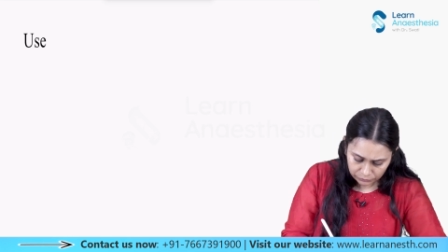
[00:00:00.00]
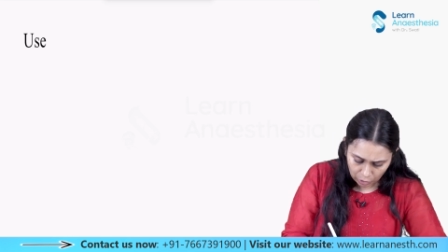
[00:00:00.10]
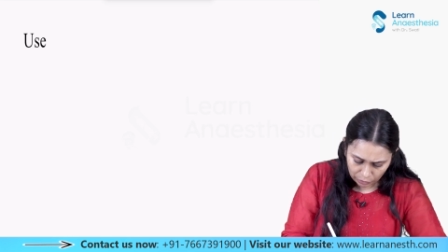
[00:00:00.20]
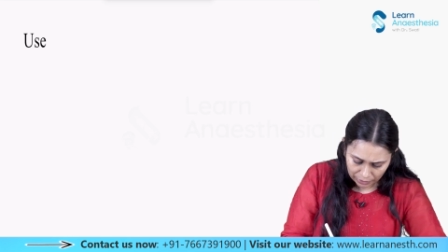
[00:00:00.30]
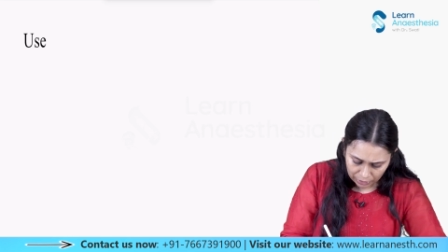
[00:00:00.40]

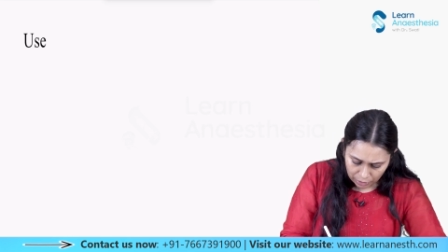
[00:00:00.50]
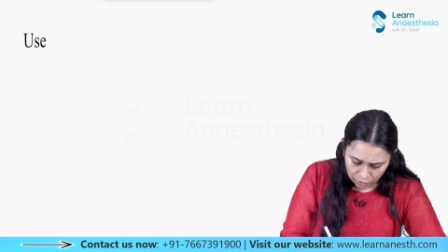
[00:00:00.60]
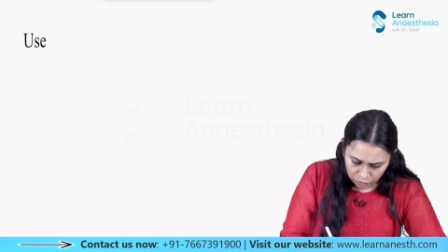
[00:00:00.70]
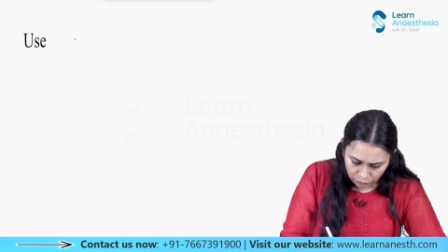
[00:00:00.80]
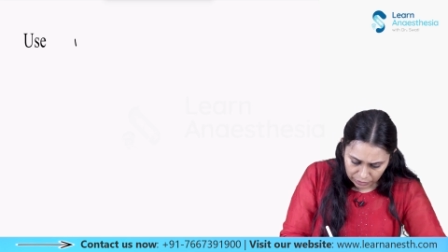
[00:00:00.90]
Okay,
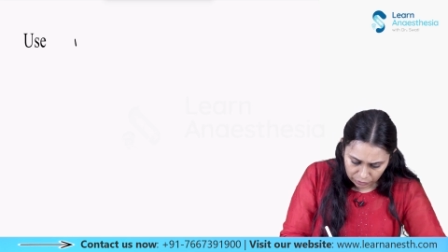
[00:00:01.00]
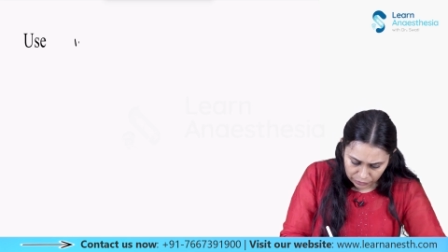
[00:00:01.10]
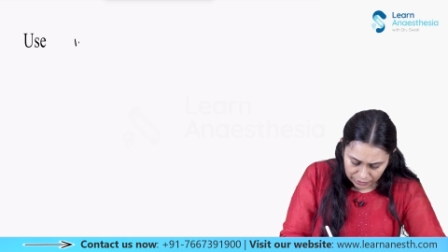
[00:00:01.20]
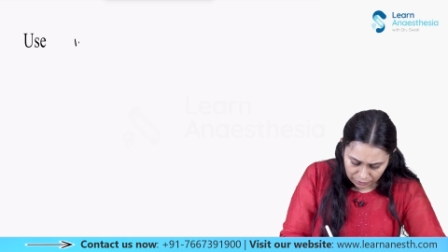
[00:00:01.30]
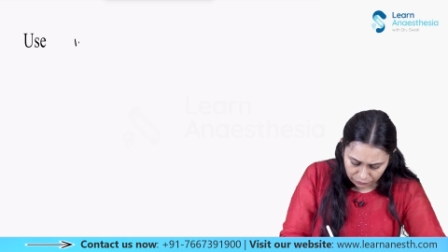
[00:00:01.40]
so we
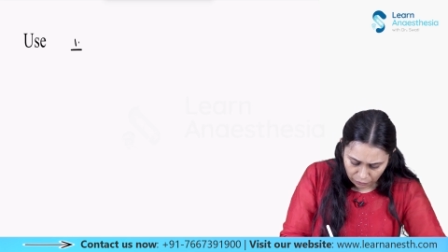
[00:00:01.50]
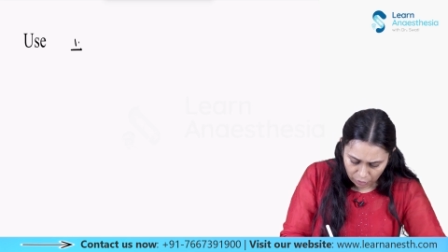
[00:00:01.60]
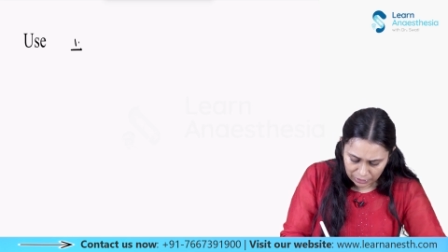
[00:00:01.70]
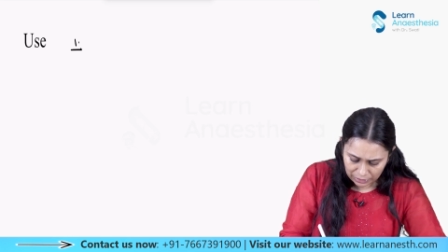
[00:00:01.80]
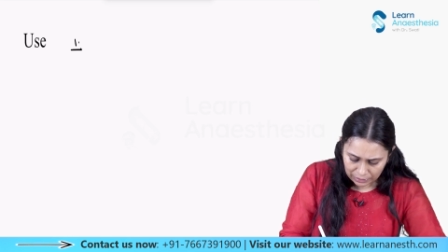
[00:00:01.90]
use it
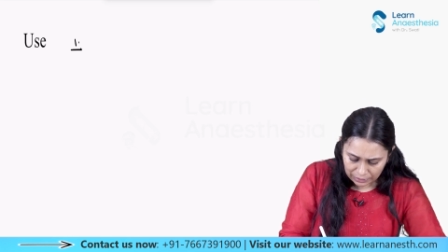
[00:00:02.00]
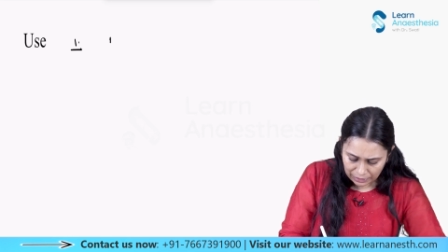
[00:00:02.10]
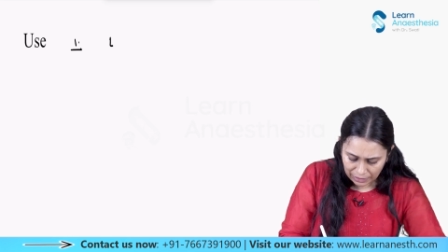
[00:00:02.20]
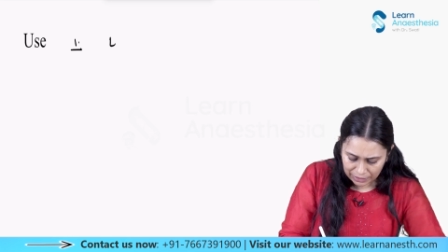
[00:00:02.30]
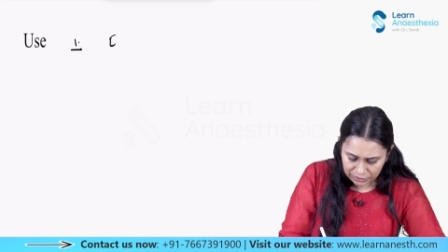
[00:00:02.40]
for
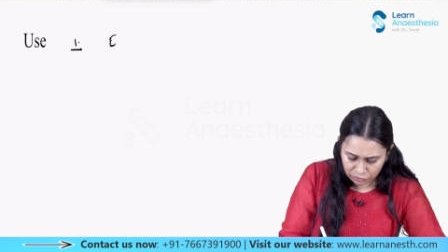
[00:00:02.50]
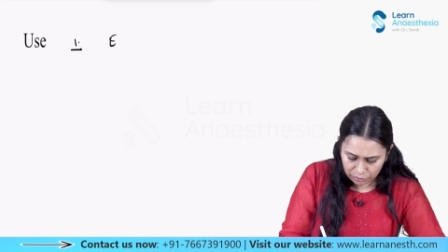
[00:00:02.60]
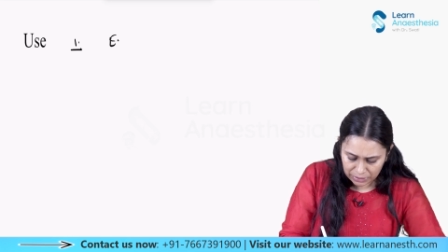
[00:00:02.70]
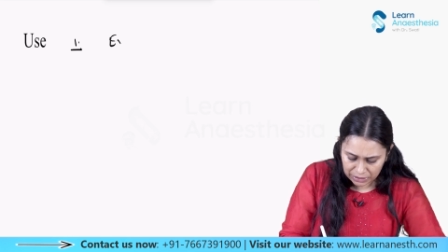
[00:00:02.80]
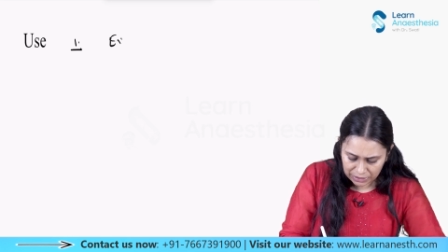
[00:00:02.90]

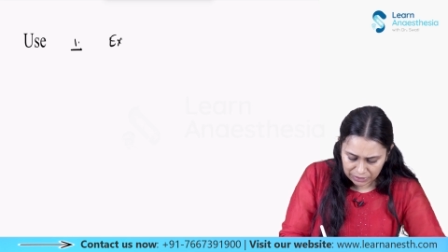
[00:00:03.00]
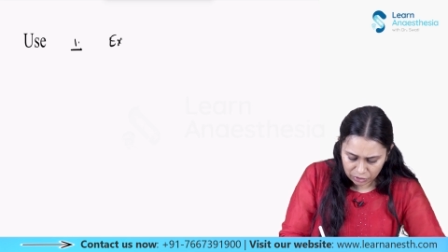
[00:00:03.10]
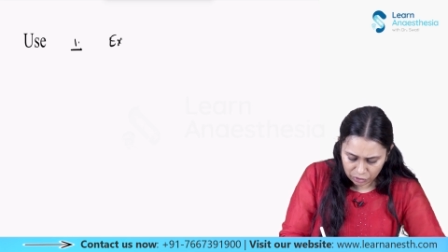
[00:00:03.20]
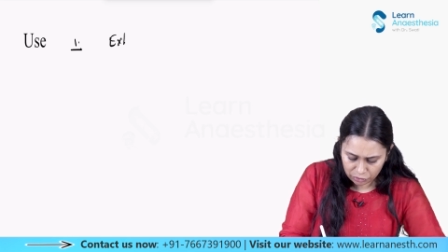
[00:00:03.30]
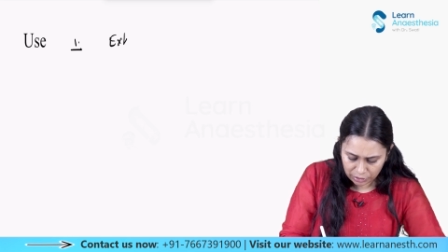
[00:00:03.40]
extremity
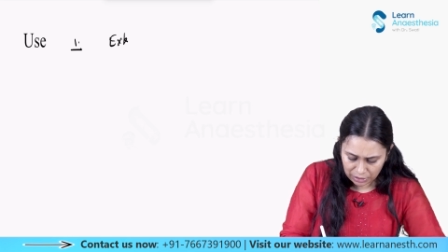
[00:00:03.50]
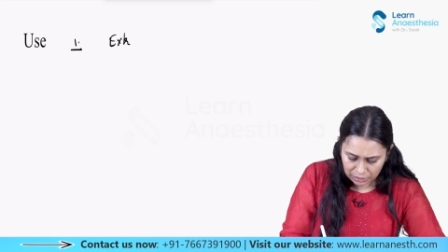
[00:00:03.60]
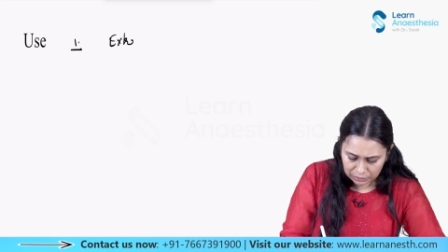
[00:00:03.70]
surgery.